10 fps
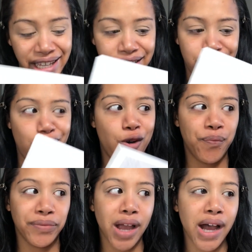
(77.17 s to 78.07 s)
So
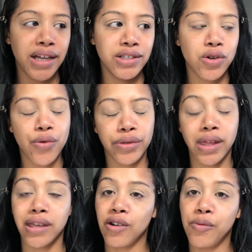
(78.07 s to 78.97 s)
I don't
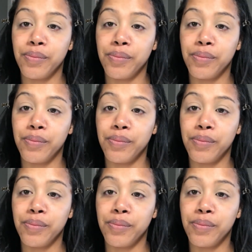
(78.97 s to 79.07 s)
think it'll